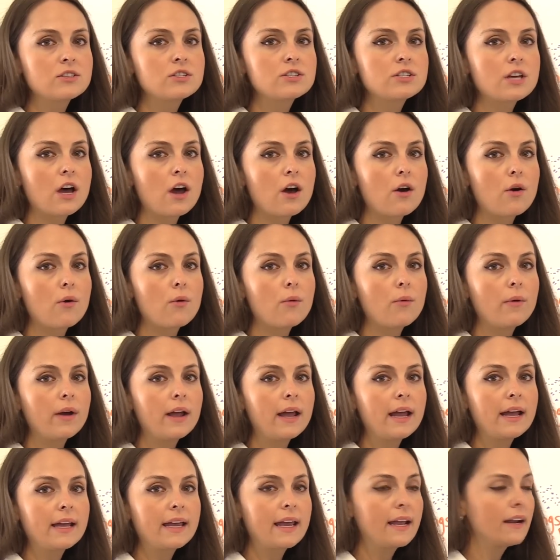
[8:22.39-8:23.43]
So
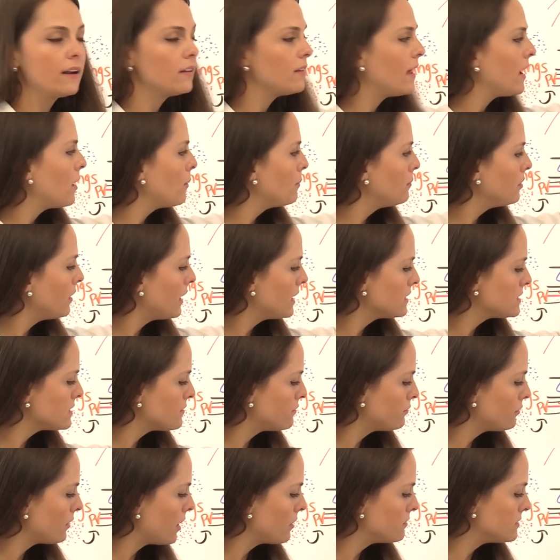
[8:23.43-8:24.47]
it can't allow blood
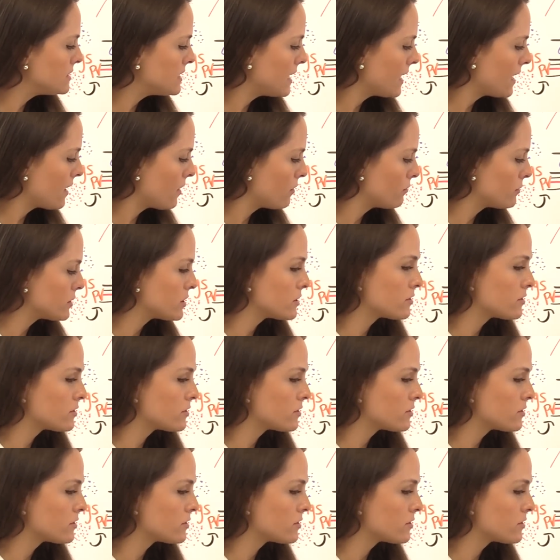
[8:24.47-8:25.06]
to flow down,